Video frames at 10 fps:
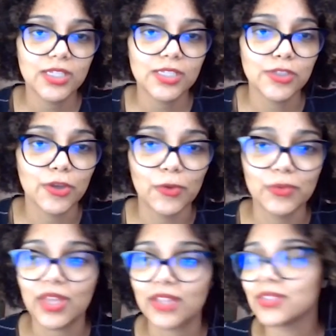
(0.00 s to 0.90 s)
So
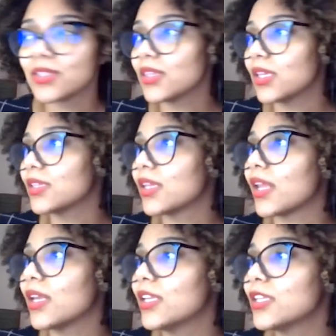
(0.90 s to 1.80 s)
that's the thing that I
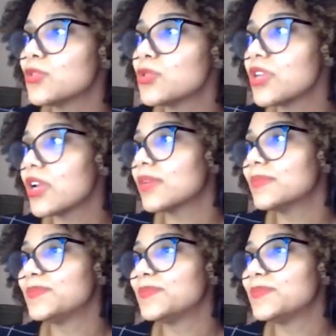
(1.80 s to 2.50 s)
needed to share.